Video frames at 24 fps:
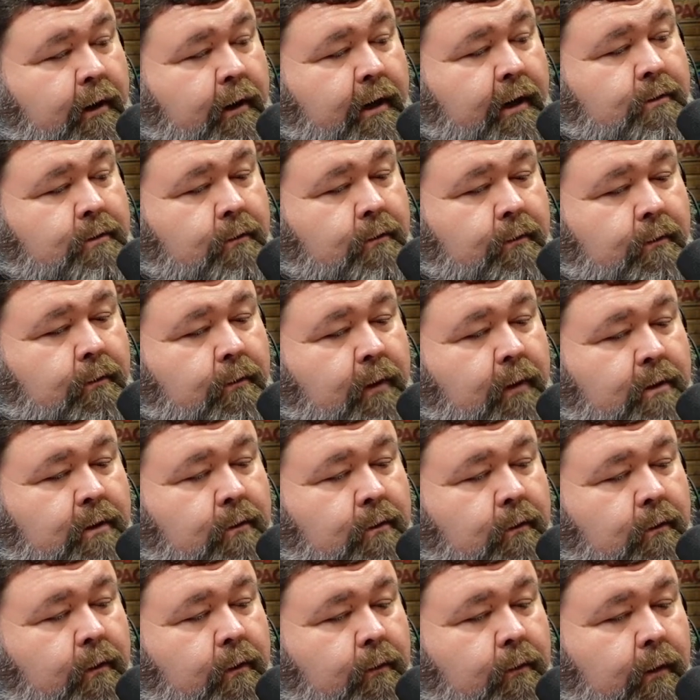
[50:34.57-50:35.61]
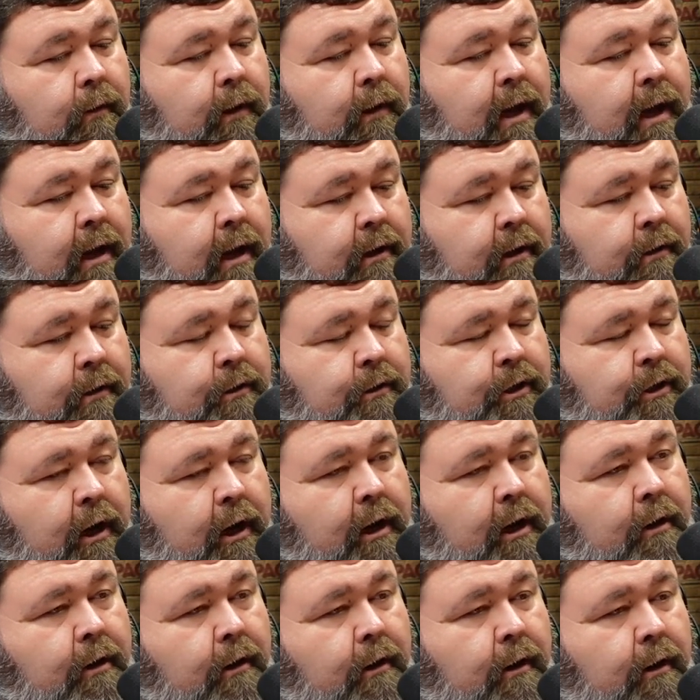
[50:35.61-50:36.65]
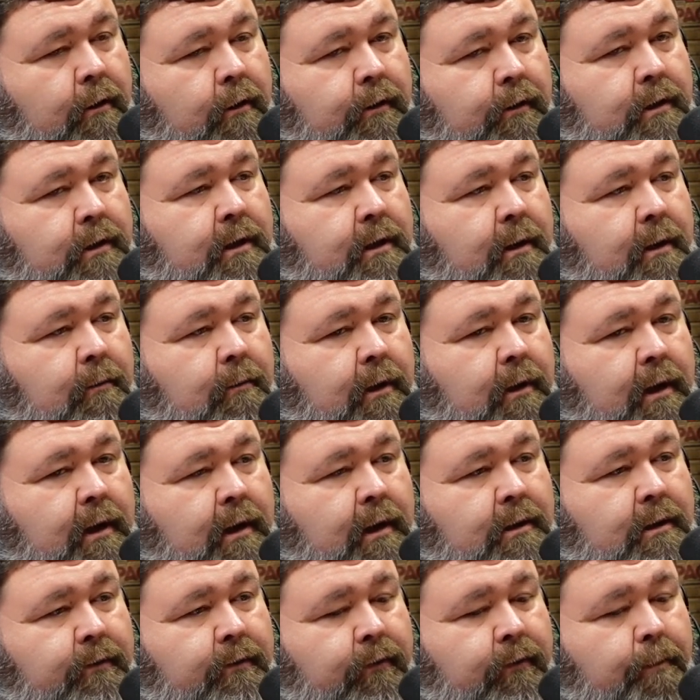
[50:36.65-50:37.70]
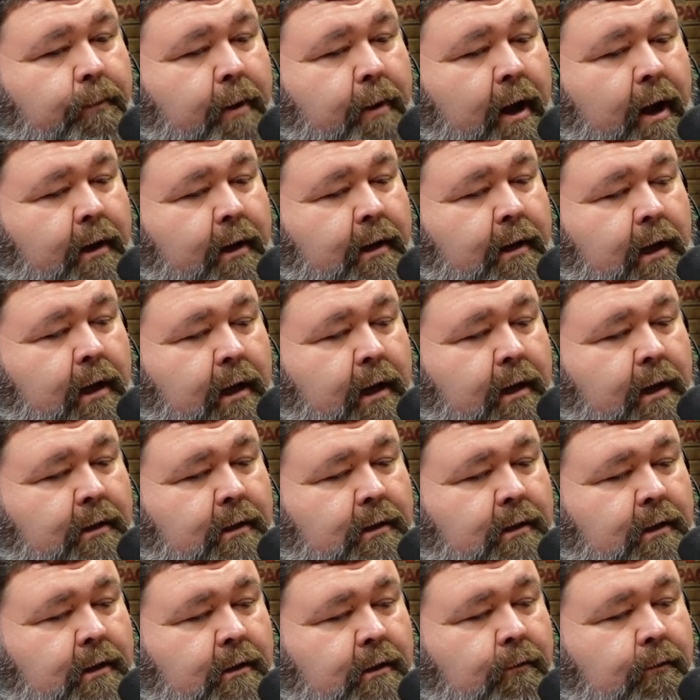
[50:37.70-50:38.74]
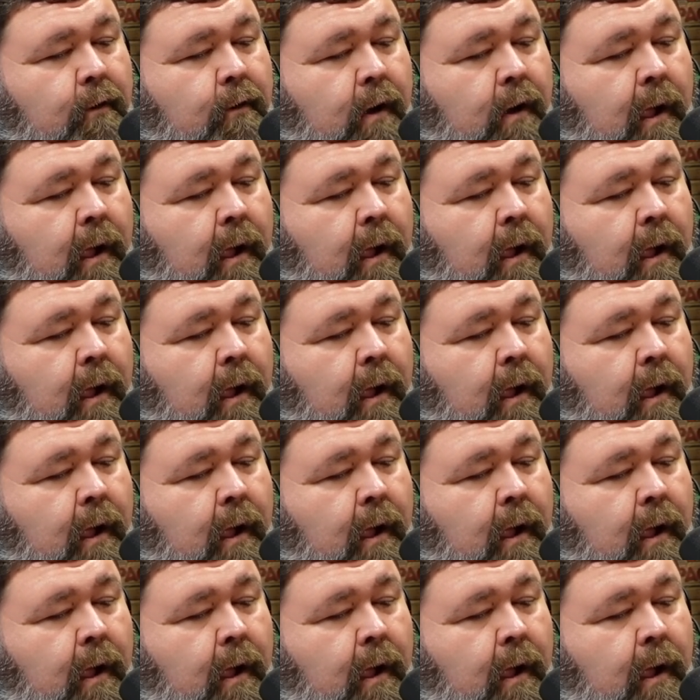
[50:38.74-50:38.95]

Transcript: that's what we want to kind of share along the same lines of a podcast and